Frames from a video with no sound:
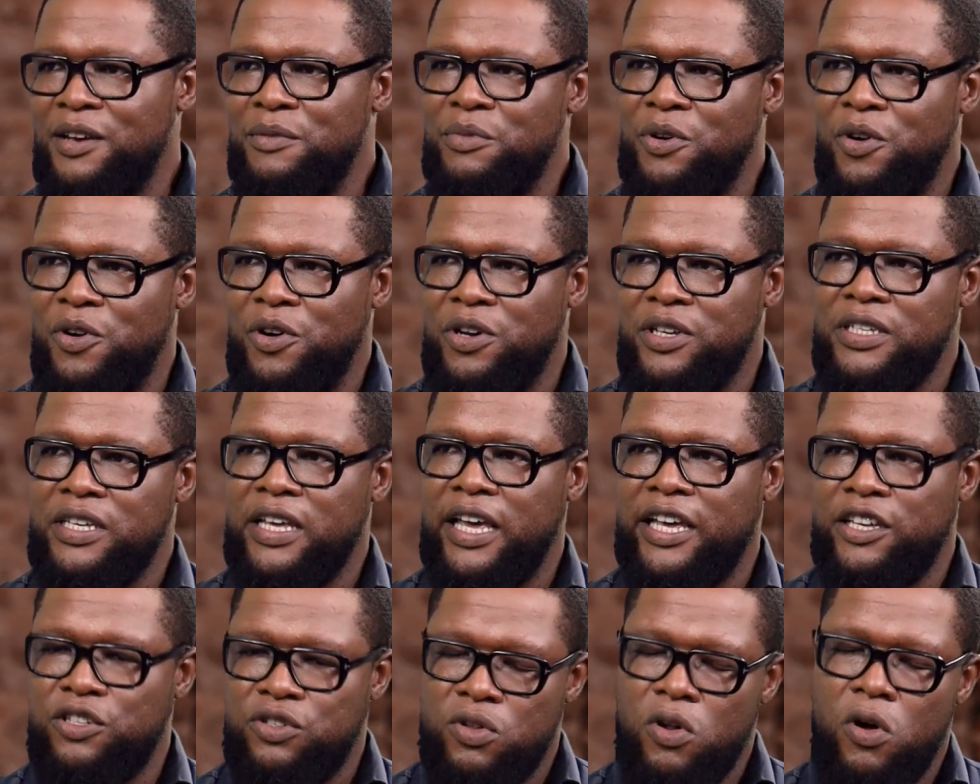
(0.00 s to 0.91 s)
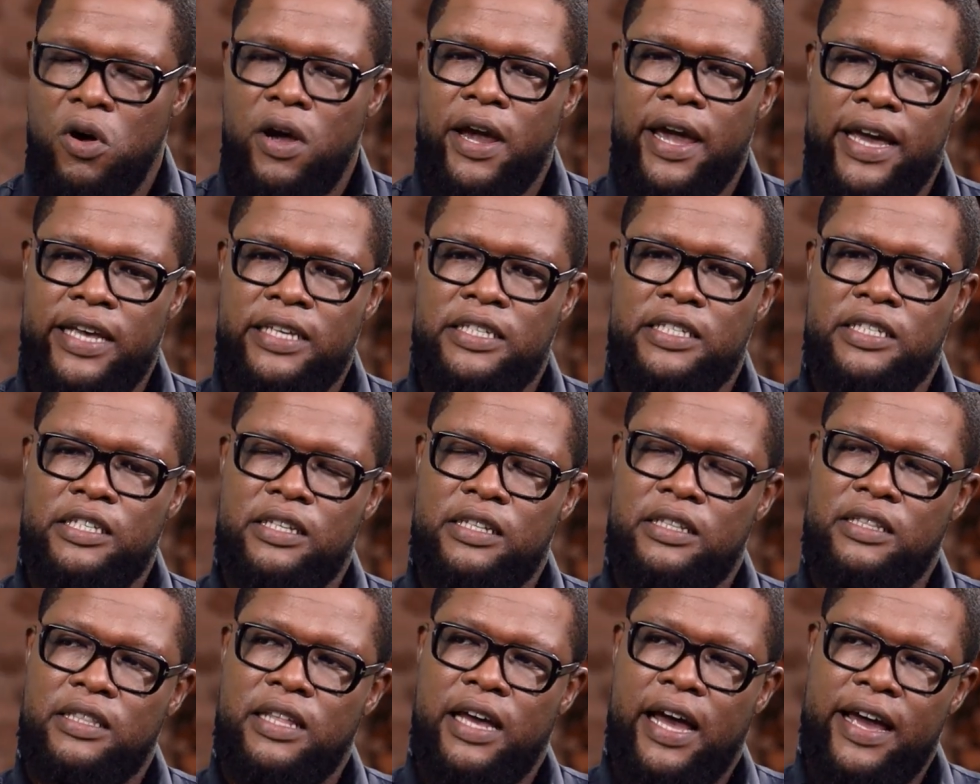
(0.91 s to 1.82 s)
Because as long as
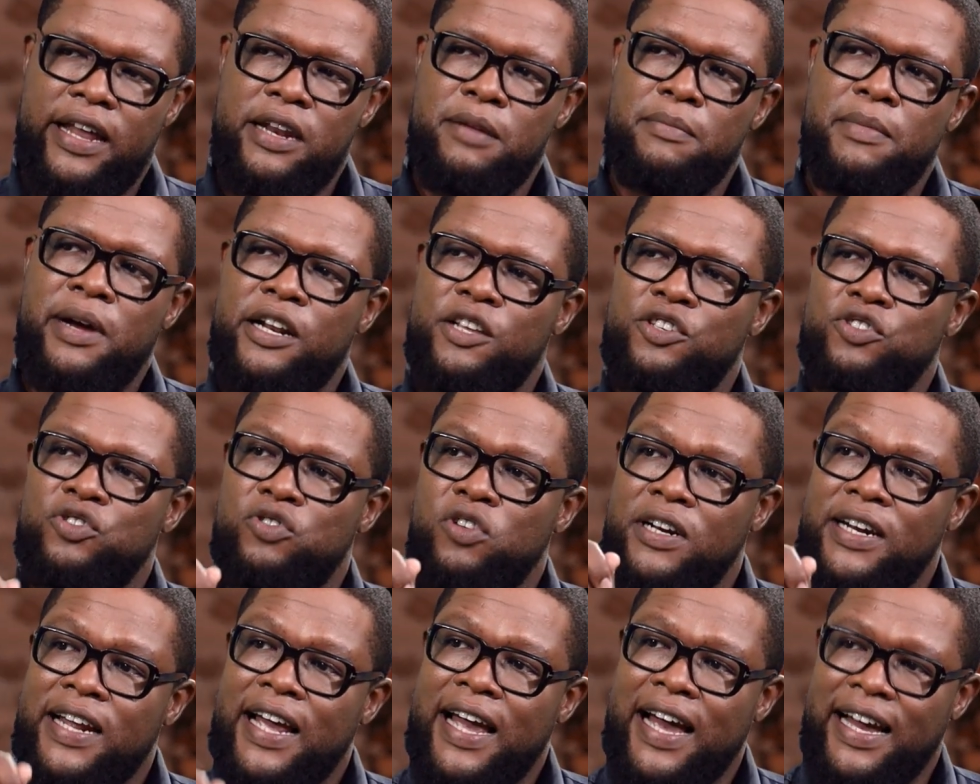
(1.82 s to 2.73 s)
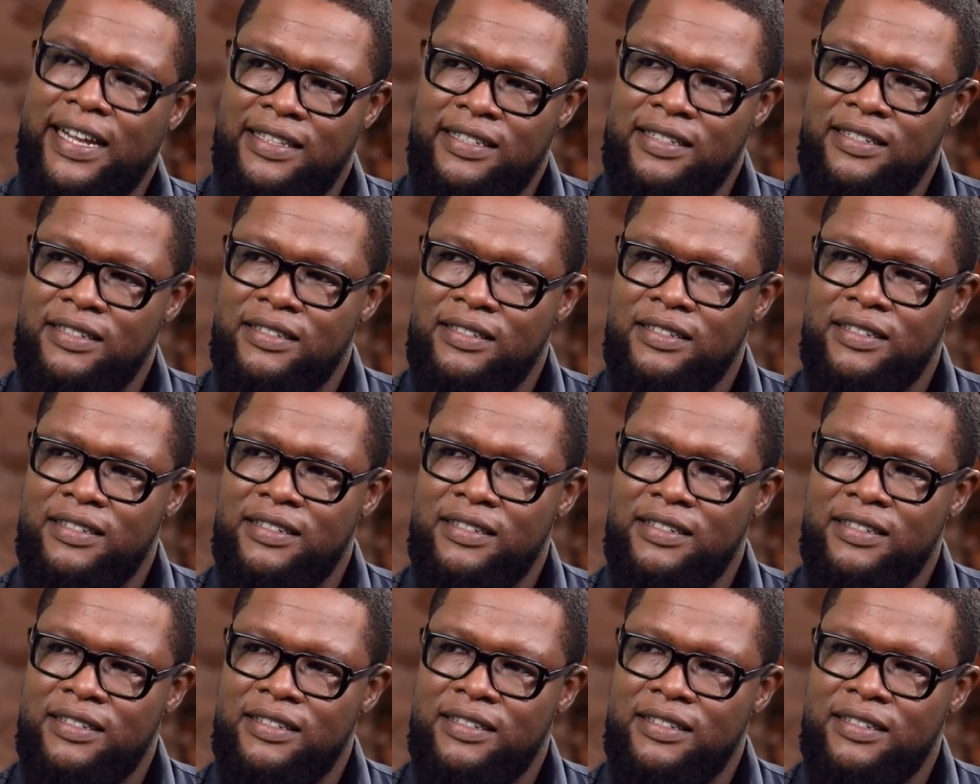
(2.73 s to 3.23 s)
the animal is not cut,